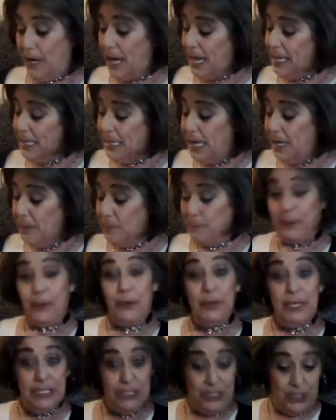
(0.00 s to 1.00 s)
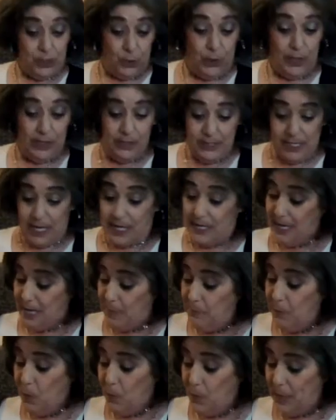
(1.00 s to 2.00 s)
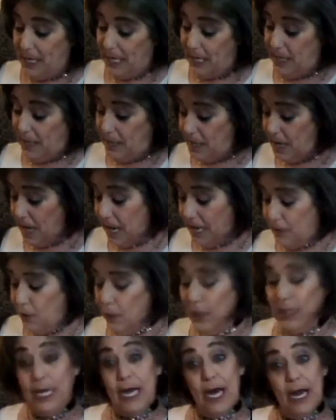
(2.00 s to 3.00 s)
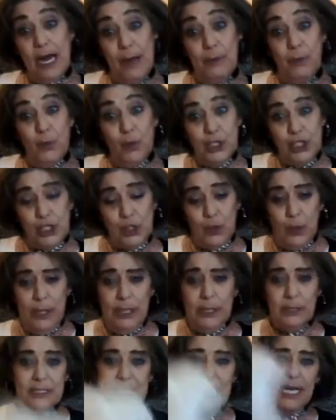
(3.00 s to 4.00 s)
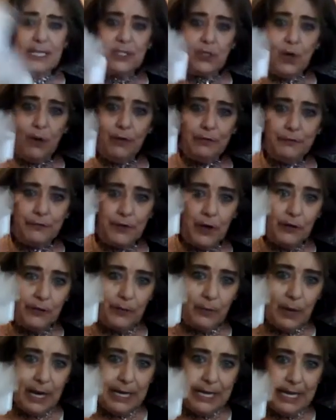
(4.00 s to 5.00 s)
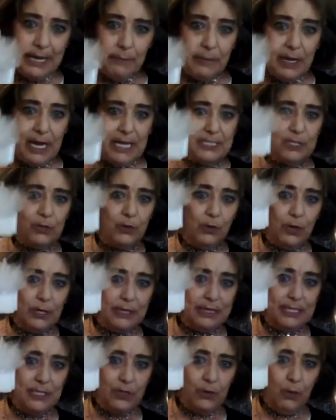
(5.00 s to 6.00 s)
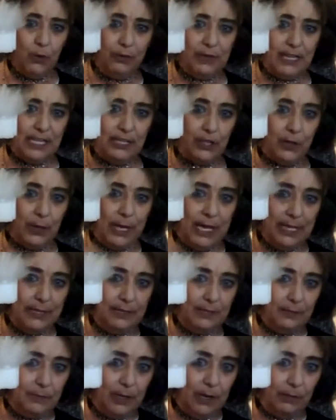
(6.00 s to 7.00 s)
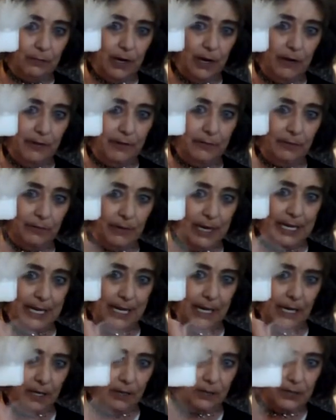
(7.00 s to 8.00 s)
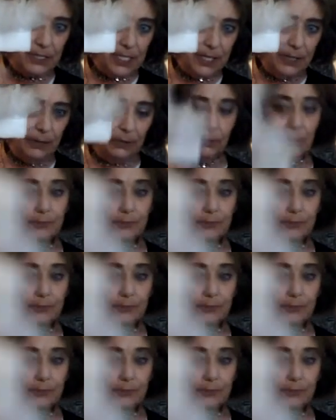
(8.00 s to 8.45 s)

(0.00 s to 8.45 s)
I cut 1 billion squares out, and I got to cut out more squares. That's all the further I am, and I still got this whole thing to end a row right here, too.